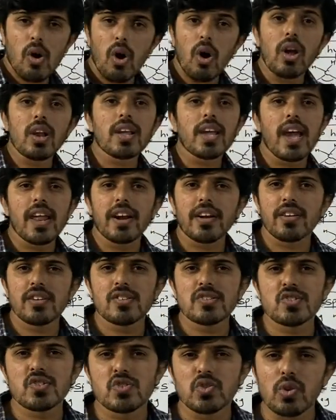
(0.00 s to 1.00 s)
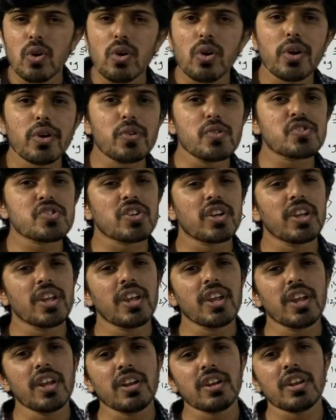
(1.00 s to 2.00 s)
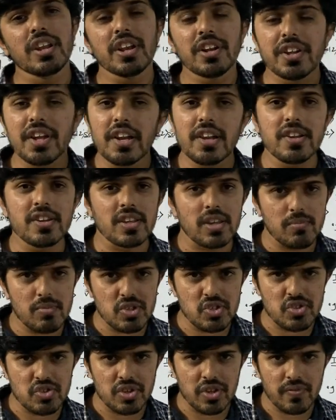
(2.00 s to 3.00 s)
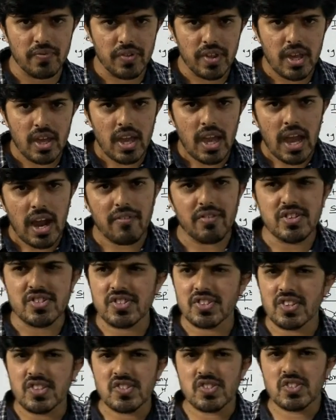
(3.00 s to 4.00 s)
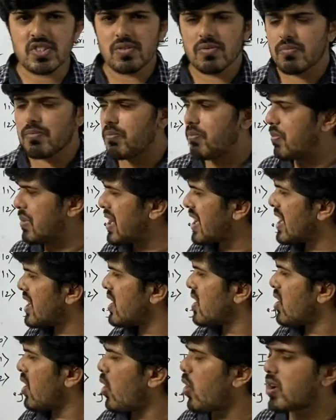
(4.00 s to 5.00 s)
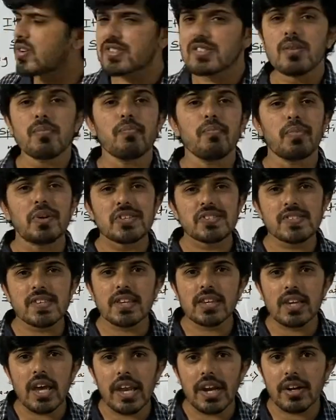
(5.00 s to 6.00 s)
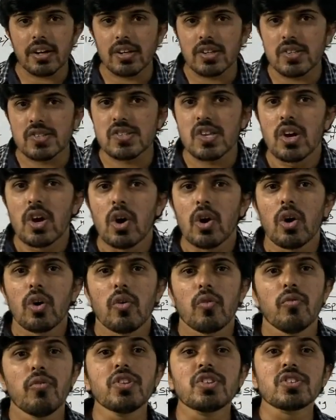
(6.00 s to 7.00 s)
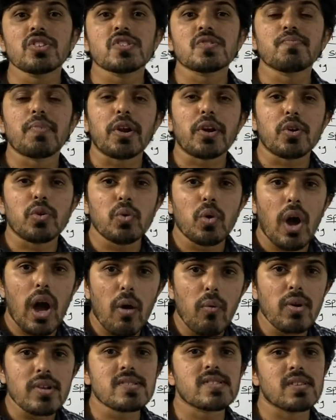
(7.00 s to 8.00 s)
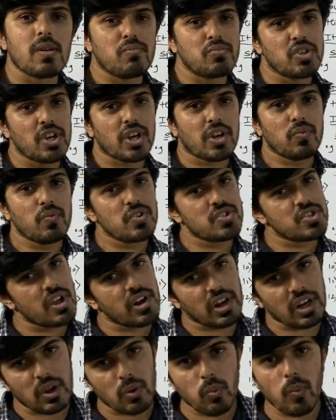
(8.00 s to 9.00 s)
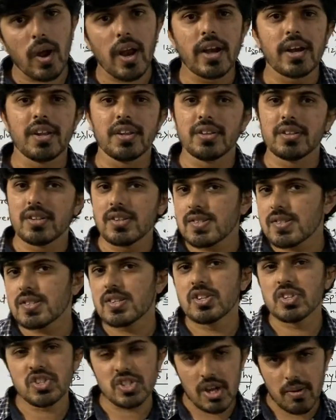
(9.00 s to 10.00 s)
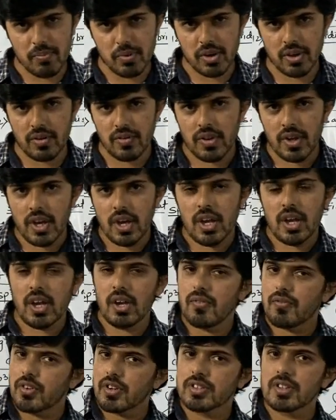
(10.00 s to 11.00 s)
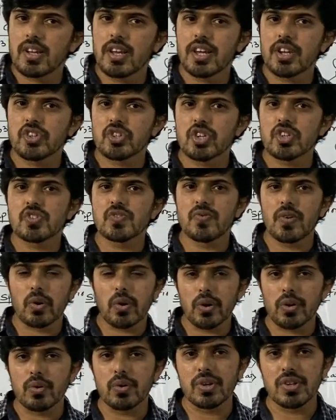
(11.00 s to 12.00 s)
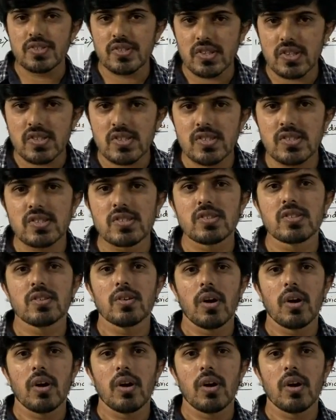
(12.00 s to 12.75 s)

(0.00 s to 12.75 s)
all characters you are going to study in detail in chemistry. I have discussed main or some basic characters with respect to our subject which are required in this chapter. In further lectures, we are going to discuss